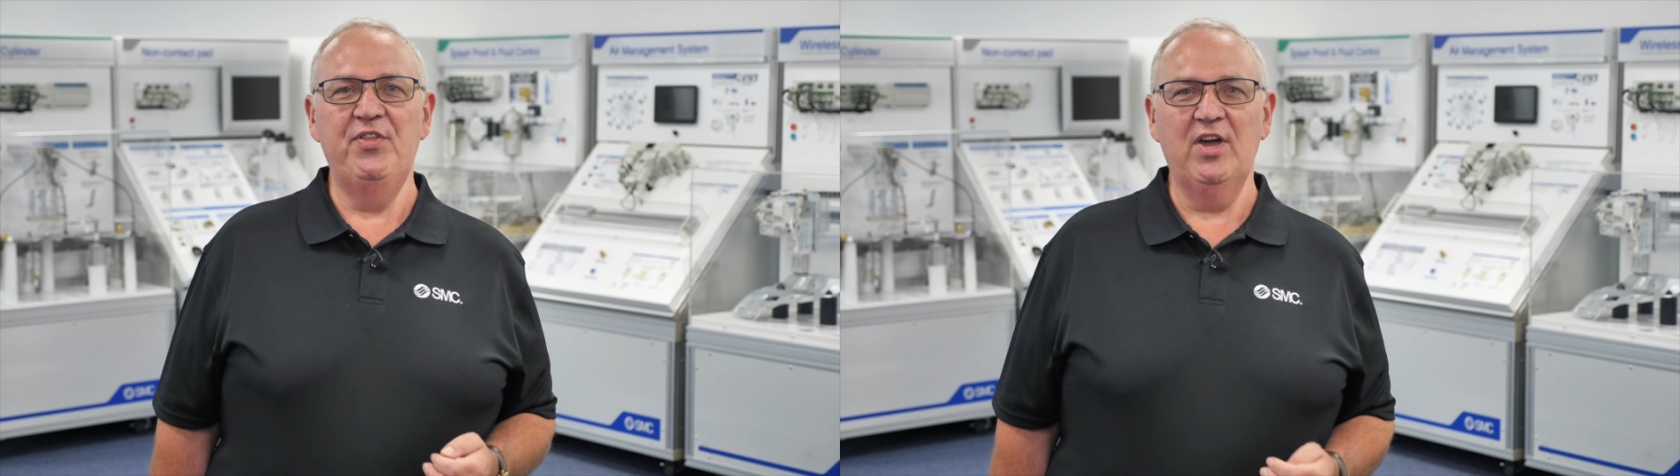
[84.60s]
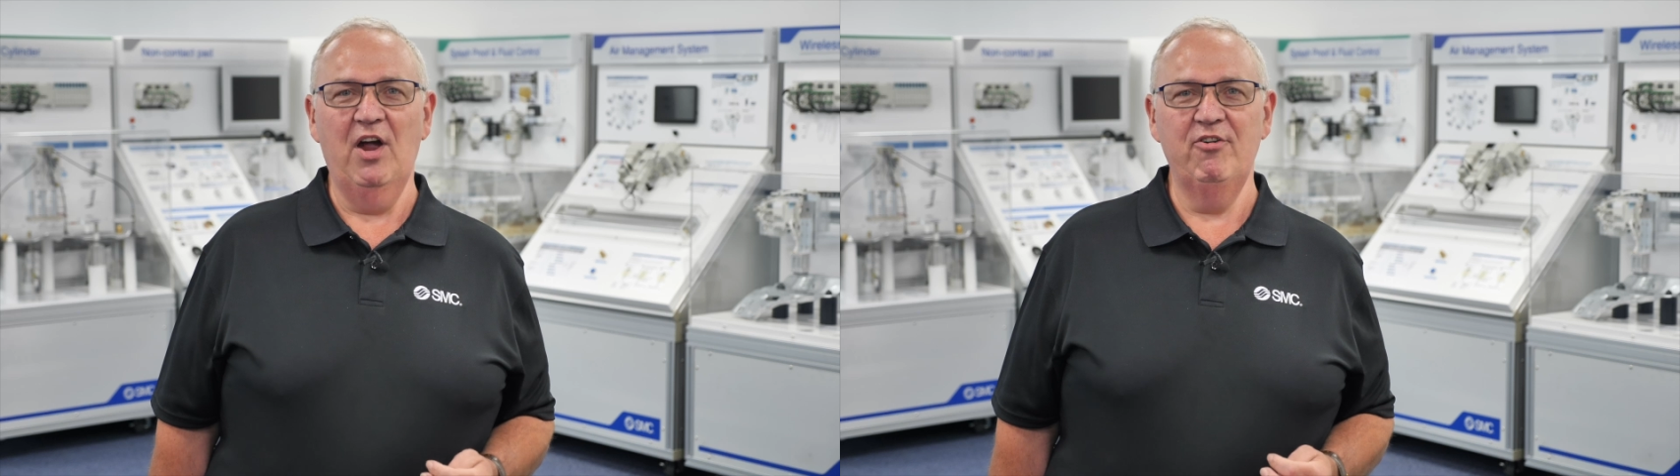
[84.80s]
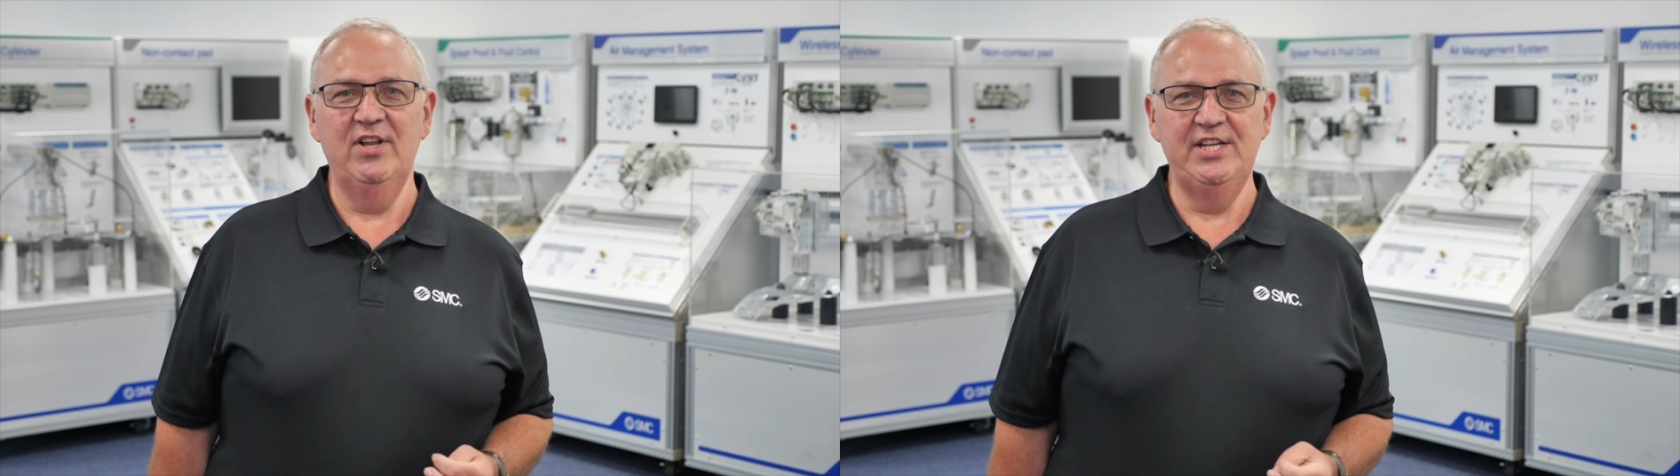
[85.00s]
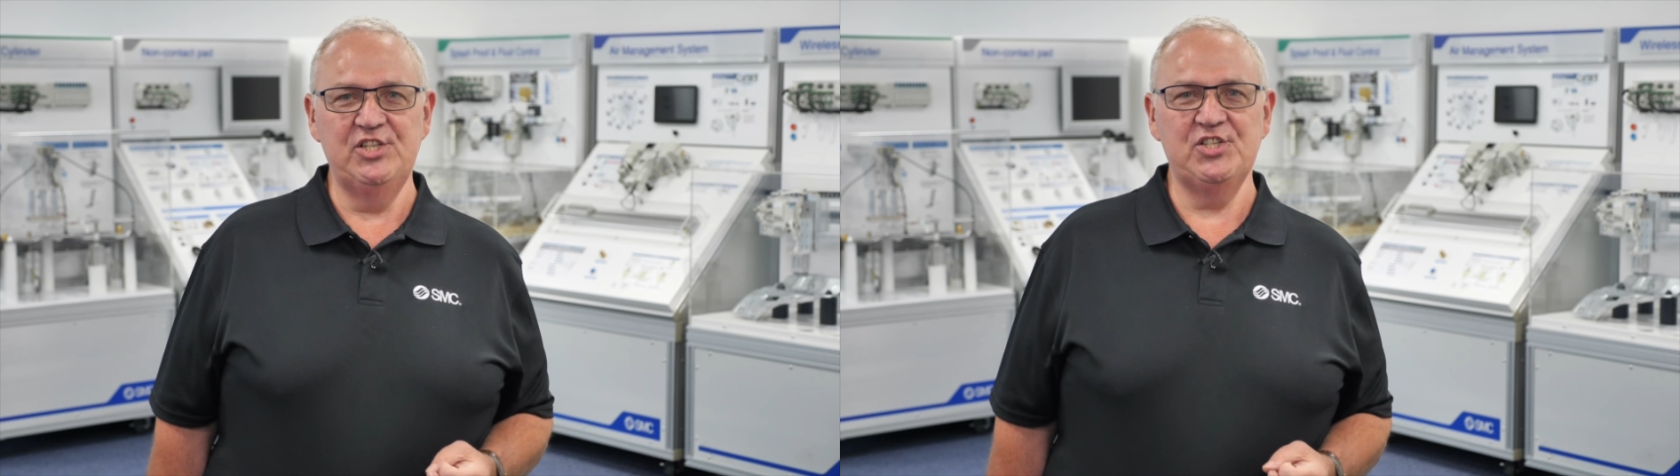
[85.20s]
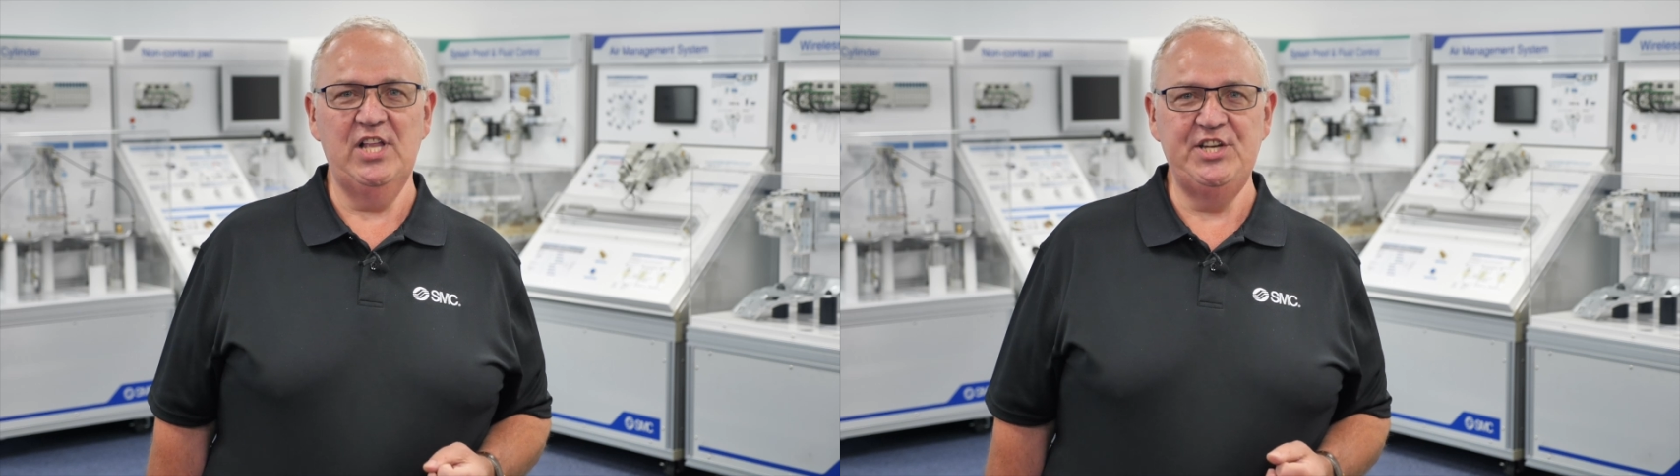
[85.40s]
the current
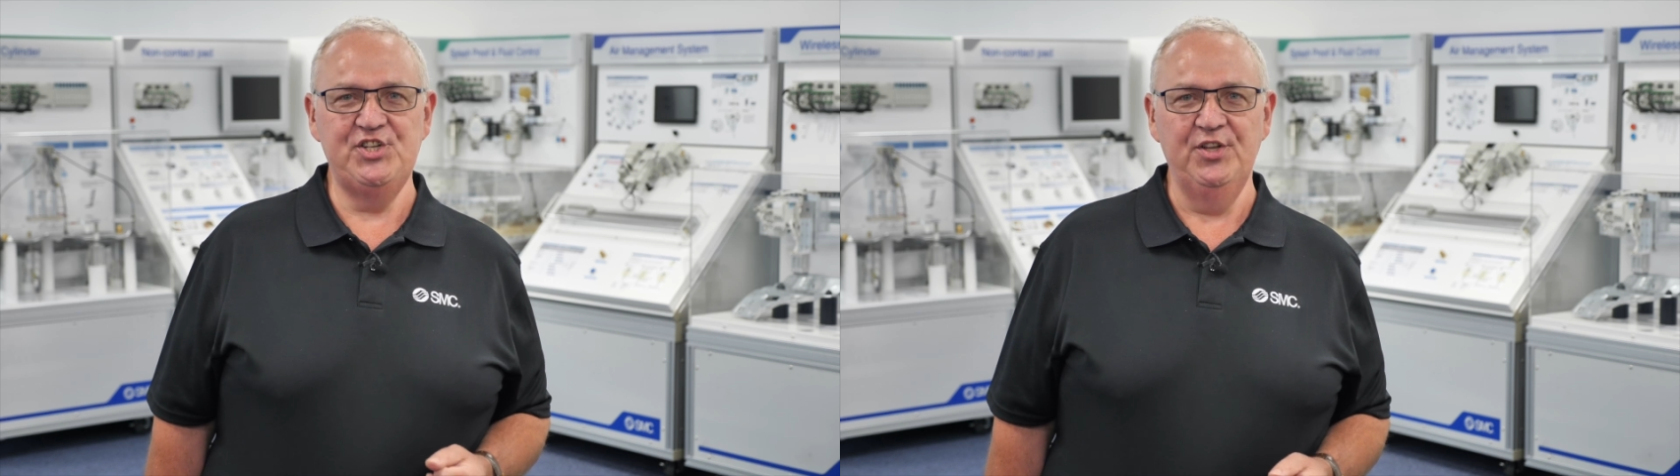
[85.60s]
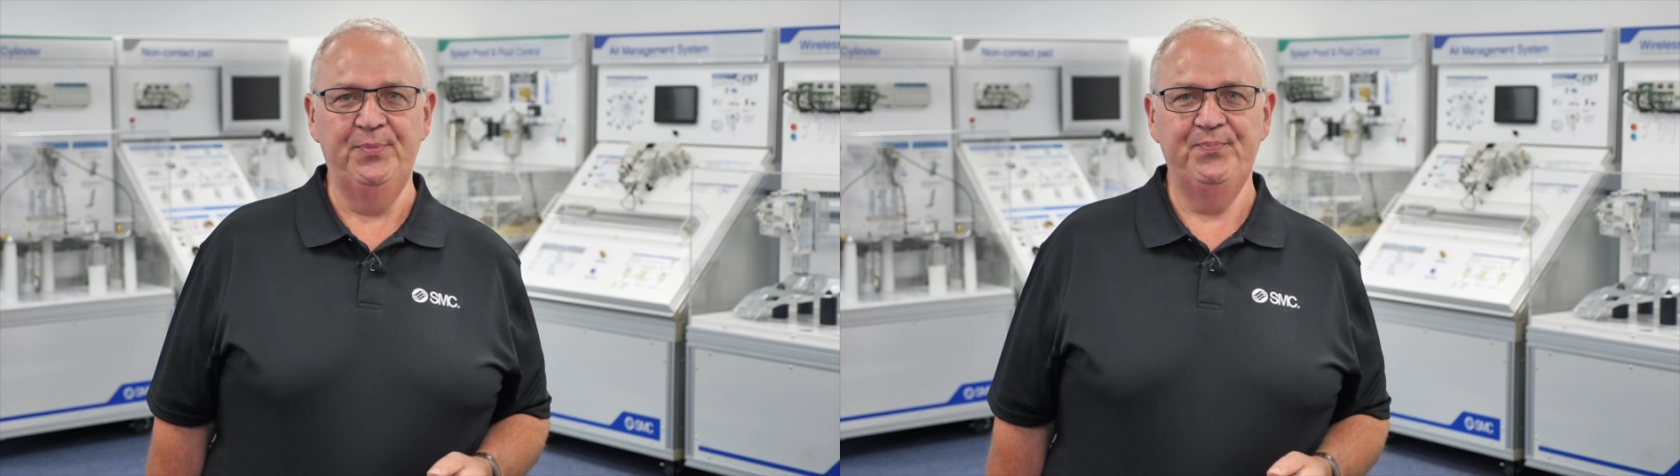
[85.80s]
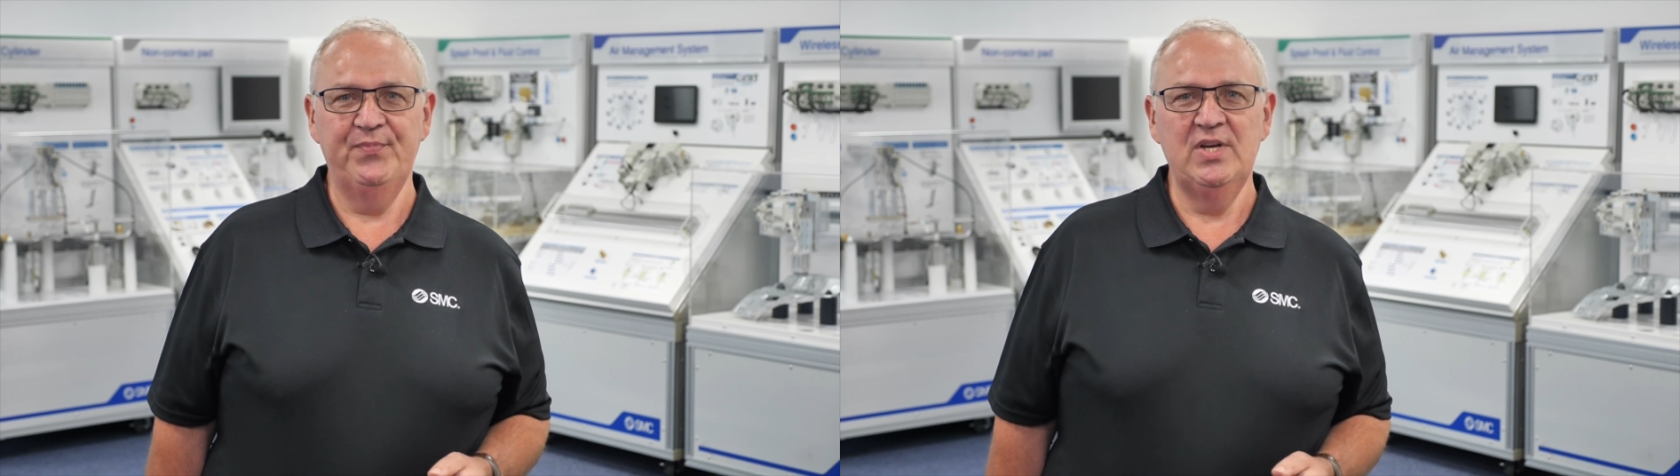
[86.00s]
legislation,